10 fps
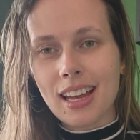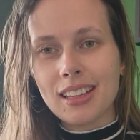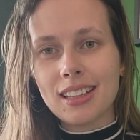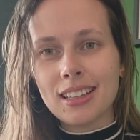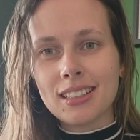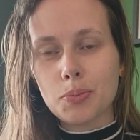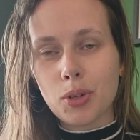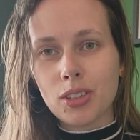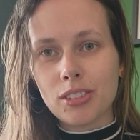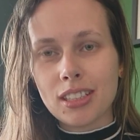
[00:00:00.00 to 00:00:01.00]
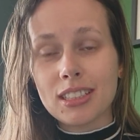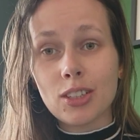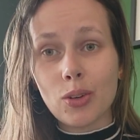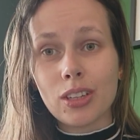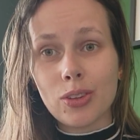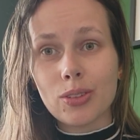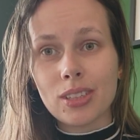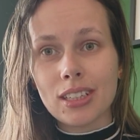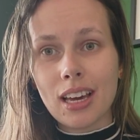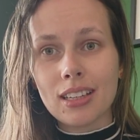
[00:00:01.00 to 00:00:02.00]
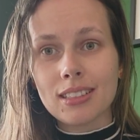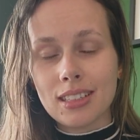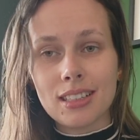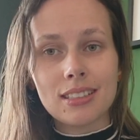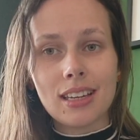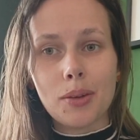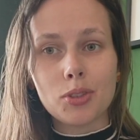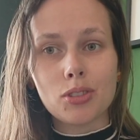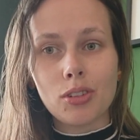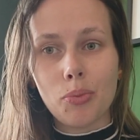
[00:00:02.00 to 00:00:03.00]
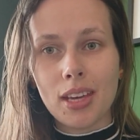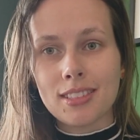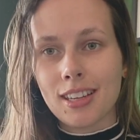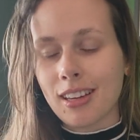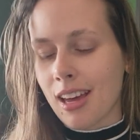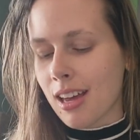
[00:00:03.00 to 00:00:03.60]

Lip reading: that this progress in only 3 days is absolutely amazing.